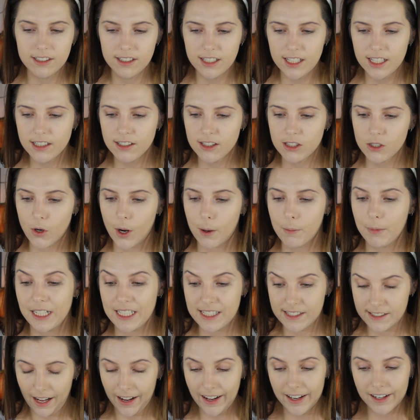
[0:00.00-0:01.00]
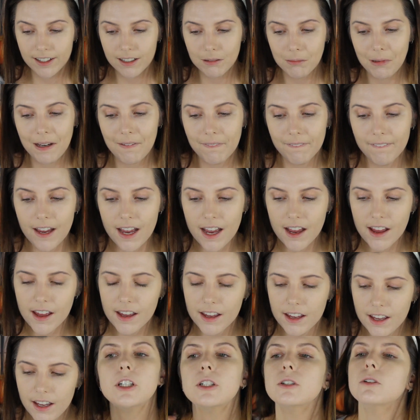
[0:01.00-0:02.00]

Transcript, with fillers: seats, so I'm excited about that.